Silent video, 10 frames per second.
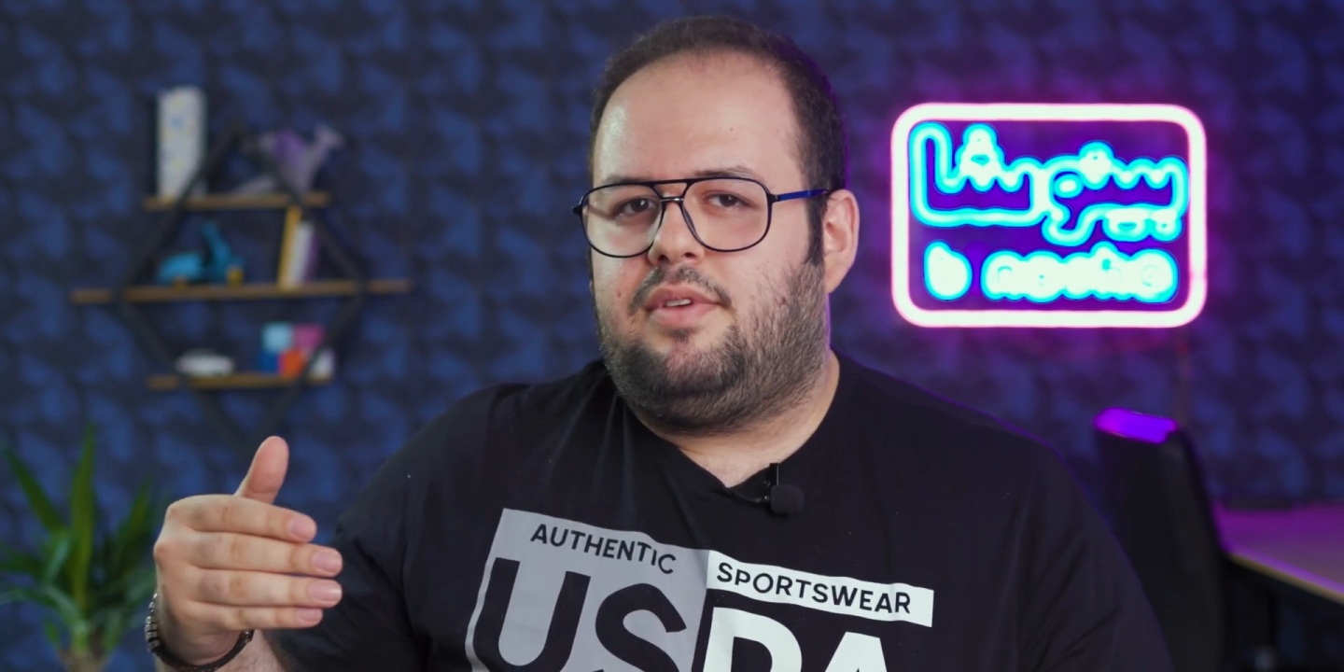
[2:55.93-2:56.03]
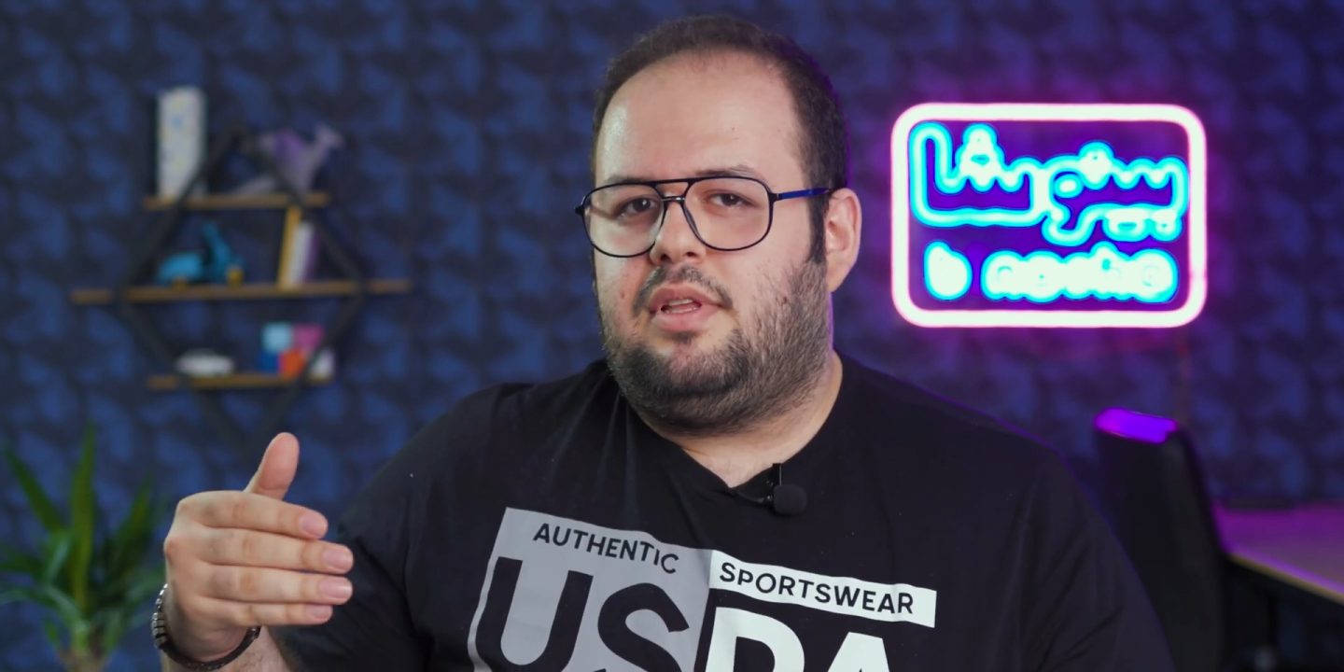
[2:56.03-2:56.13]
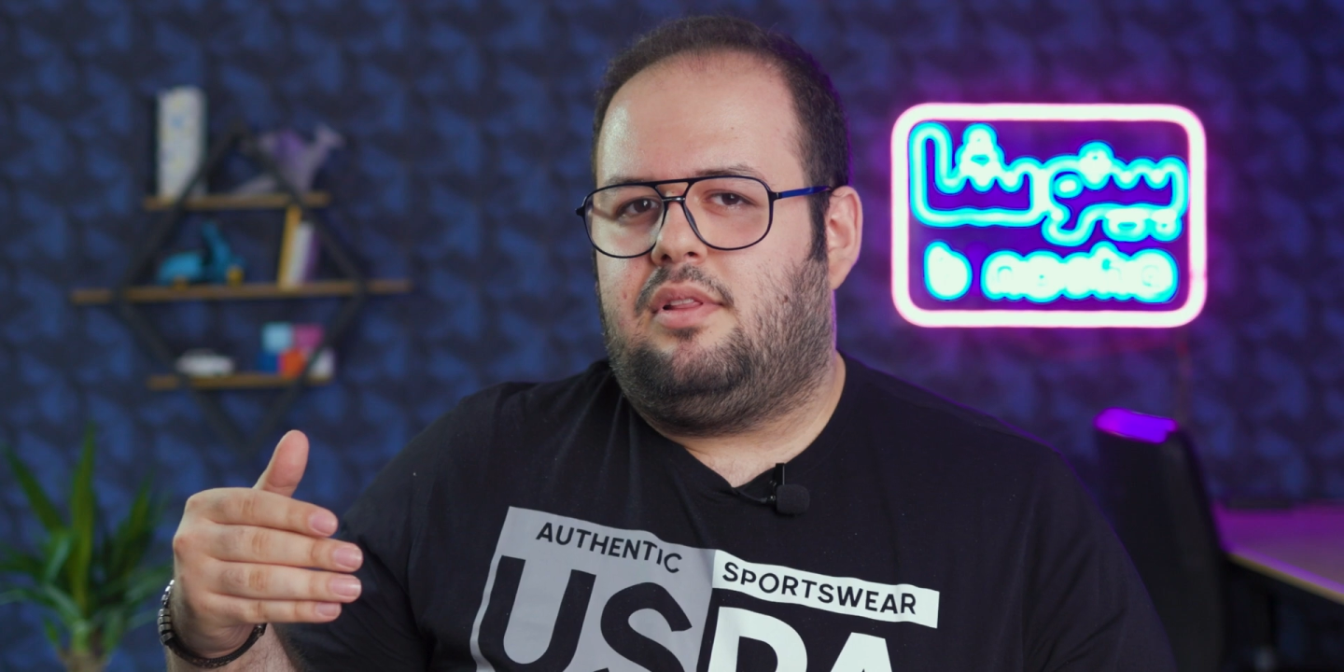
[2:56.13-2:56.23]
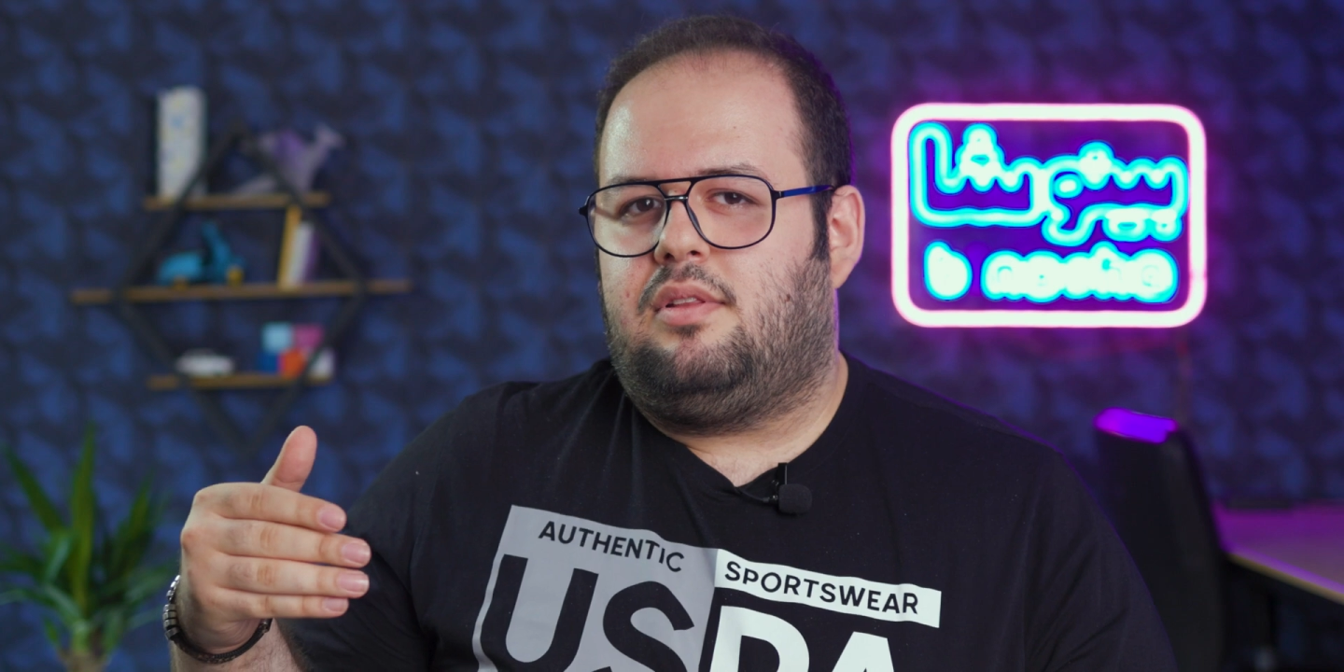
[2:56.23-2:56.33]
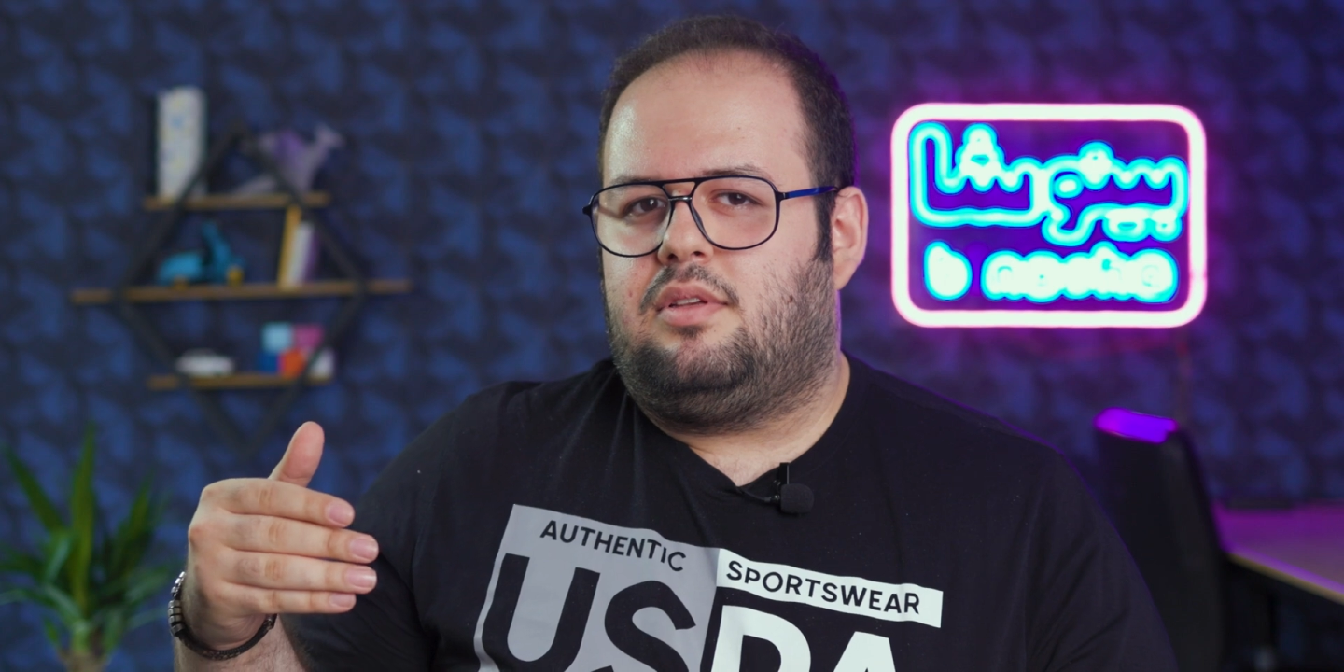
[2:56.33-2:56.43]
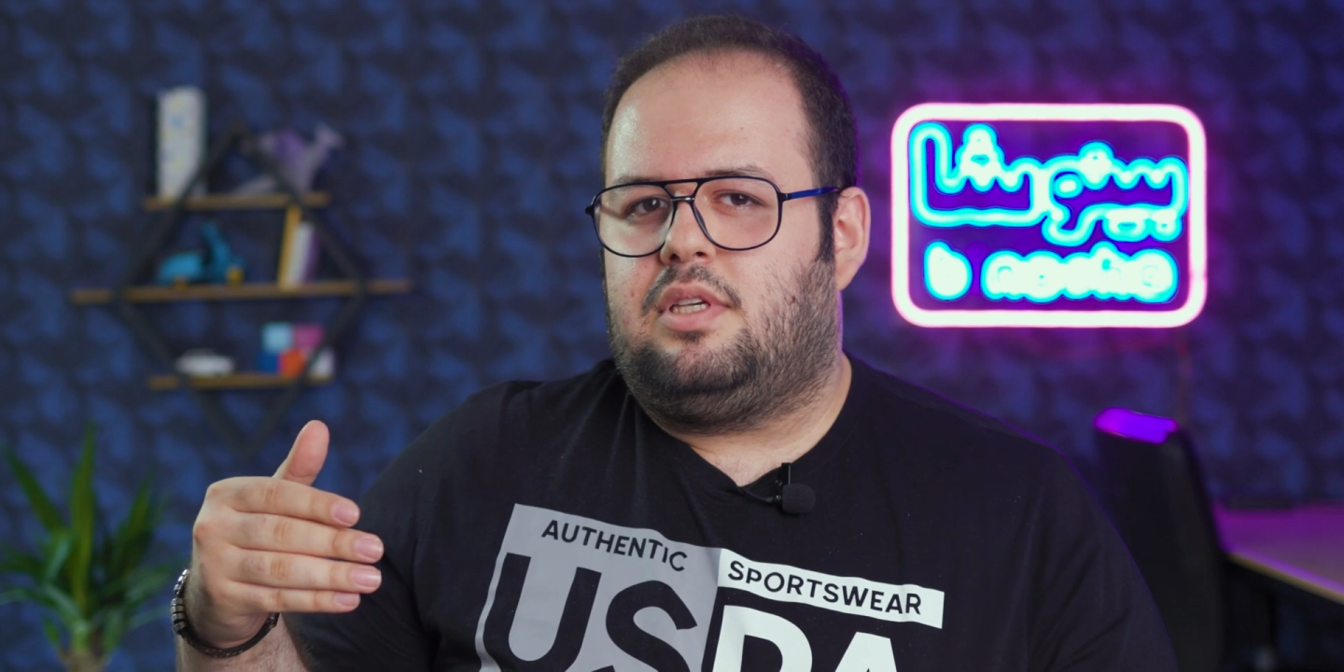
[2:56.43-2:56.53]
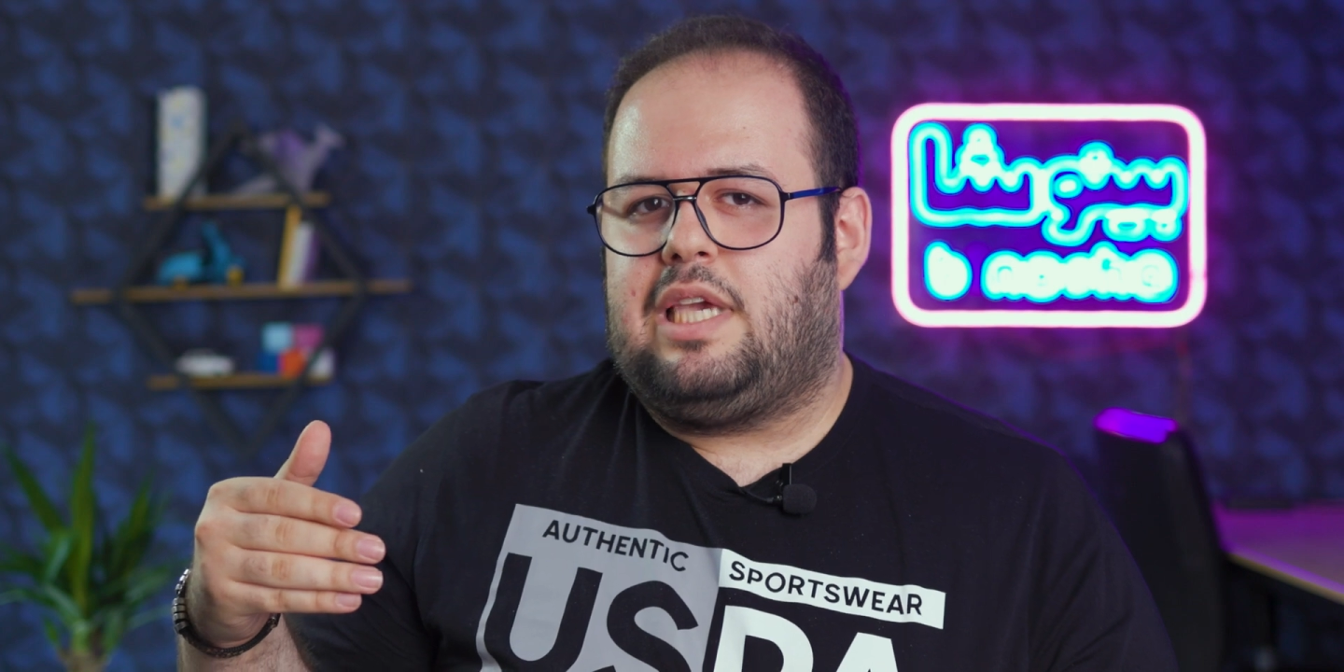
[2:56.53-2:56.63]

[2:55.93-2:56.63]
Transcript: will